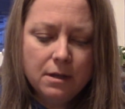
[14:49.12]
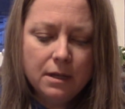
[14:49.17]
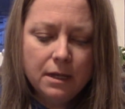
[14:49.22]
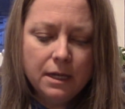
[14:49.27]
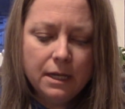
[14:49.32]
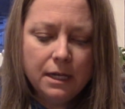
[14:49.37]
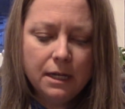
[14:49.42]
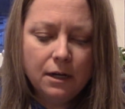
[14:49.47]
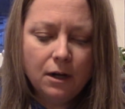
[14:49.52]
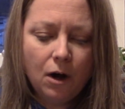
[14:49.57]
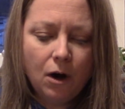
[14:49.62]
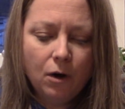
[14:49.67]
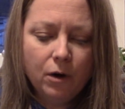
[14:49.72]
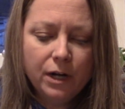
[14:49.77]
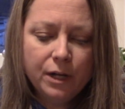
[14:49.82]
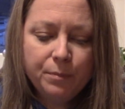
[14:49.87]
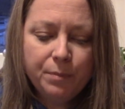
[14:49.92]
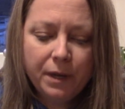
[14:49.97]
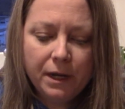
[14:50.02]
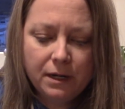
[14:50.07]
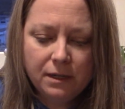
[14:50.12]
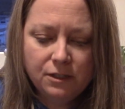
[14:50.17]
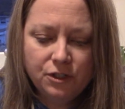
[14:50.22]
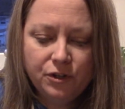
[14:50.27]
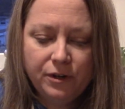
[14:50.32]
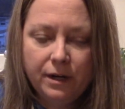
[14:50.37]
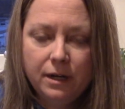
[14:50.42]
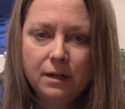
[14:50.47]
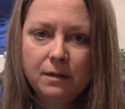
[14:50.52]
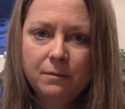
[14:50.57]
He had already
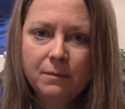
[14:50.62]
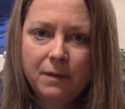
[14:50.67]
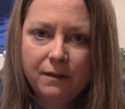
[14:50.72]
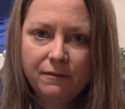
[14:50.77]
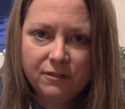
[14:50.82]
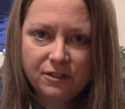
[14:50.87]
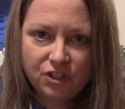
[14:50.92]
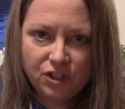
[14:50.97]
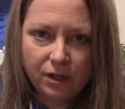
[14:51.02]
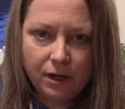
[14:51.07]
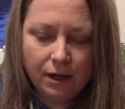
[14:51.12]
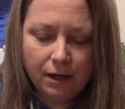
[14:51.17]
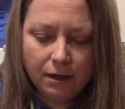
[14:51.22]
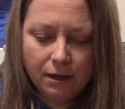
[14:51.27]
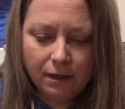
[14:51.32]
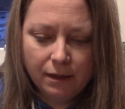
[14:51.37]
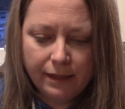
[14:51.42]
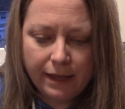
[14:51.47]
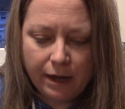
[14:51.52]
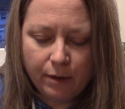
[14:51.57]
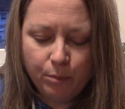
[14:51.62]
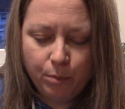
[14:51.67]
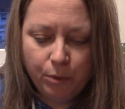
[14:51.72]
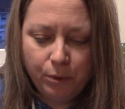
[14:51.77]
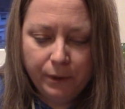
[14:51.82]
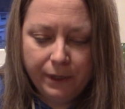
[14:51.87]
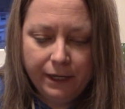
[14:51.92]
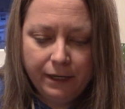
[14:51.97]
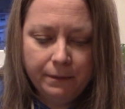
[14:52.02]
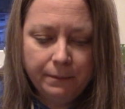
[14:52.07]
penetrated my vagina at that
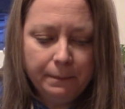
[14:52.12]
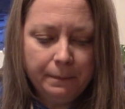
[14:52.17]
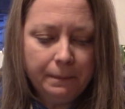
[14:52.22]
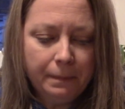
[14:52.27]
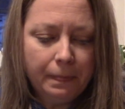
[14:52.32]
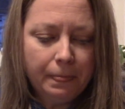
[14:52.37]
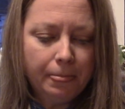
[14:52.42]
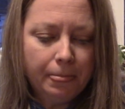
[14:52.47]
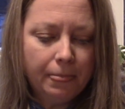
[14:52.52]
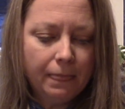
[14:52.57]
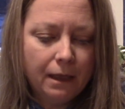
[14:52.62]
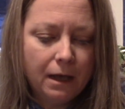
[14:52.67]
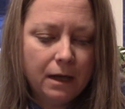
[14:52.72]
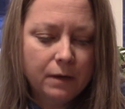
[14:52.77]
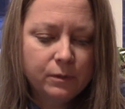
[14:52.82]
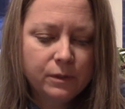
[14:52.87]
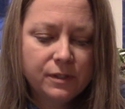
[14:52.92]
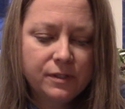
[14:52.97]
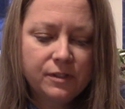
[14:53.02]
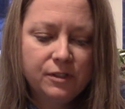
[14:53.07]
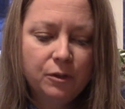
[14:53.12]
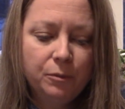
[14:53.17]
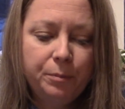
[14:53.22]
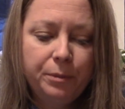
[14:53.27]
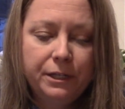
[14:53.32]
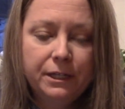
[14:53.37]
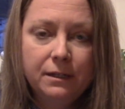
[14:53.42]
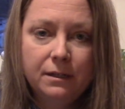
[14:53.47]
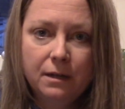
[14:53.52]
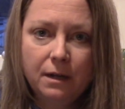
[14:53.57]
point. I was still
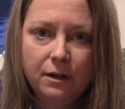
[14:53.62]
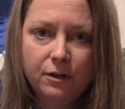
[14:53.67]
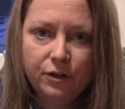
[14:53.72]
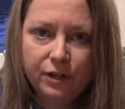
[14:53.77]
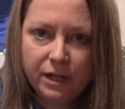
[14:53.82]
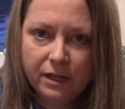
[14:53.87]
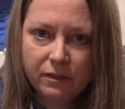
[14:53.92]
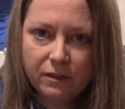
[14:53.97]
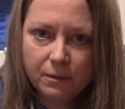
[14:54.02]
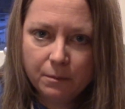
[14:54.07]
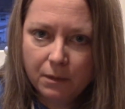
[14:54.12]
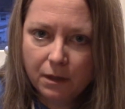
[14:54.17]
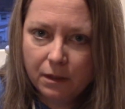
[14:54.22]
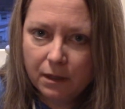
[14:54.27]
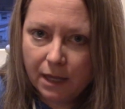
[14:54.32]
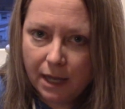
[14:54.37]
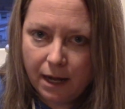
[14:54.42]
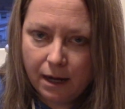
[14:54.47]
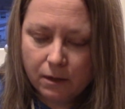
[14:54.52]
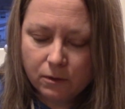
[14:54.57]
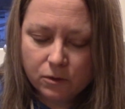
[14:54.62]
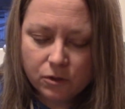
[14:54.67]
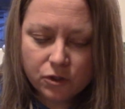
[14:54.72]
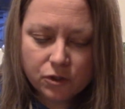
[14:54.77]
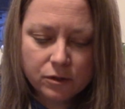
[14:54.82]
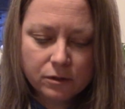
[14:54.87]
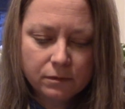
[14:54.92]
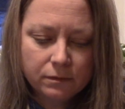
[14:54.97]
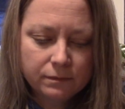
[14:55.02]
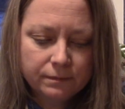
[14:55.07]
pinned underneath him on the couch.